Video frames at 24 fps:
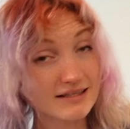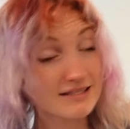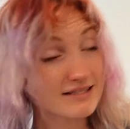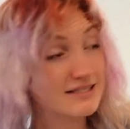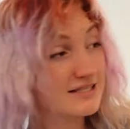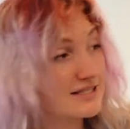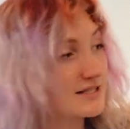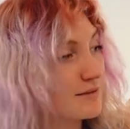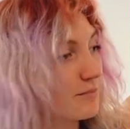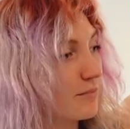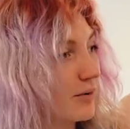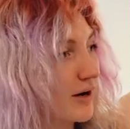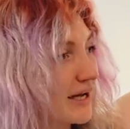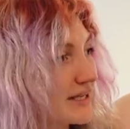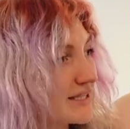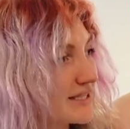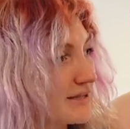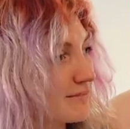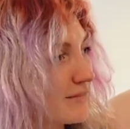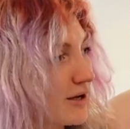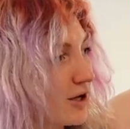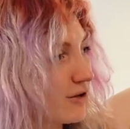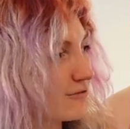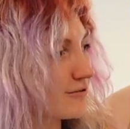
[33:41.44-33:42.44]
This is a
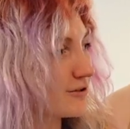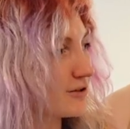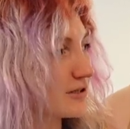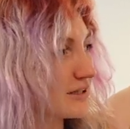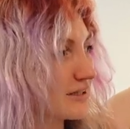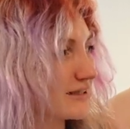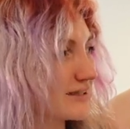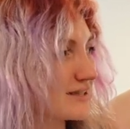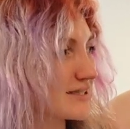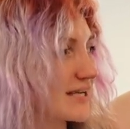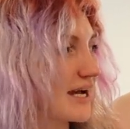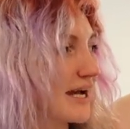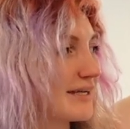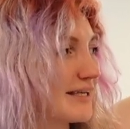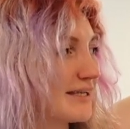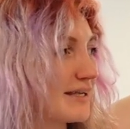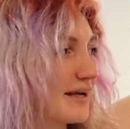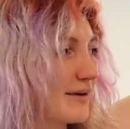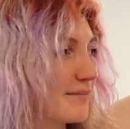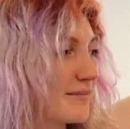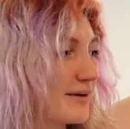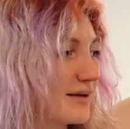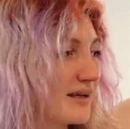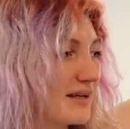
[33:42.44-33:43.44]
Brandy Melville little tiny
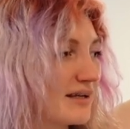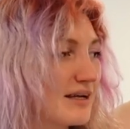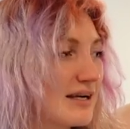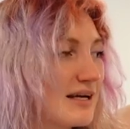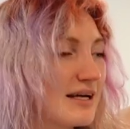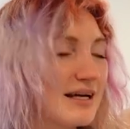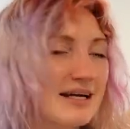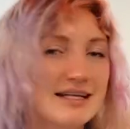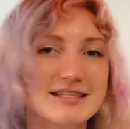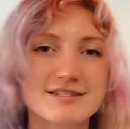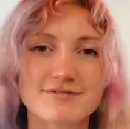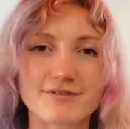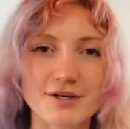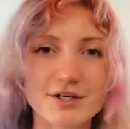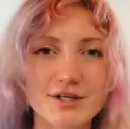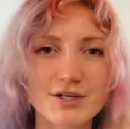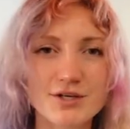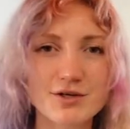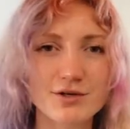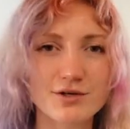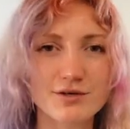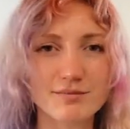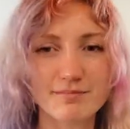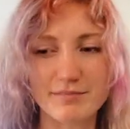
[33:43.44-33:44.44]
number. It's very
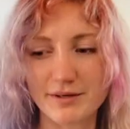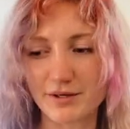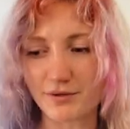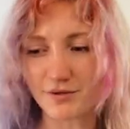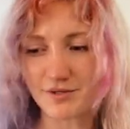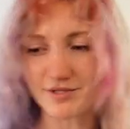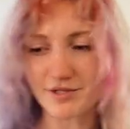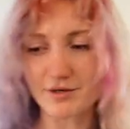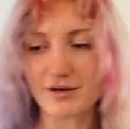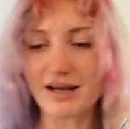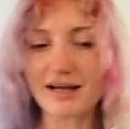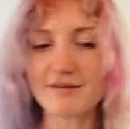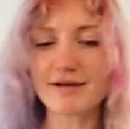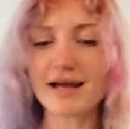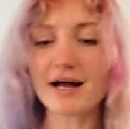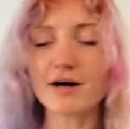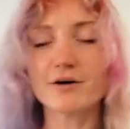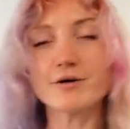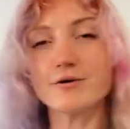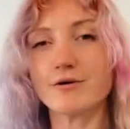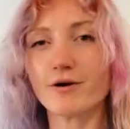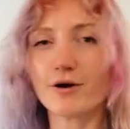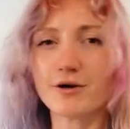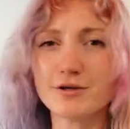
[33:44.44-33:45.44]
cute, but also I've
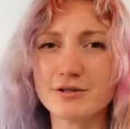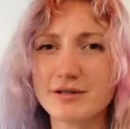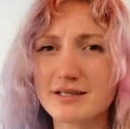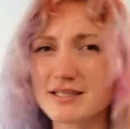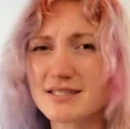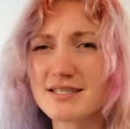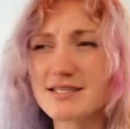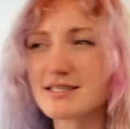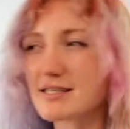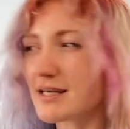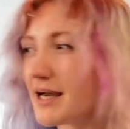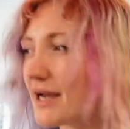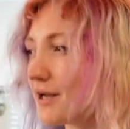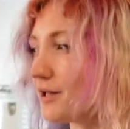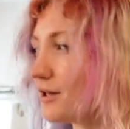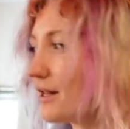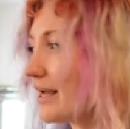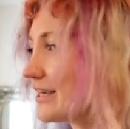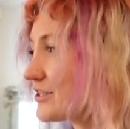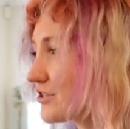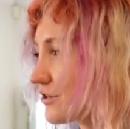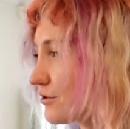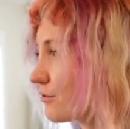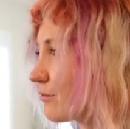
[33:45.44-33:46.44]
outgrown this style.
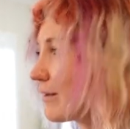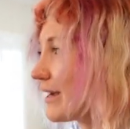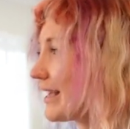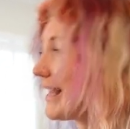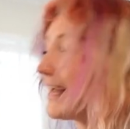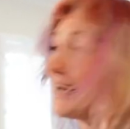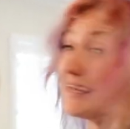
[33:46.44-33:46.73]
I don't wear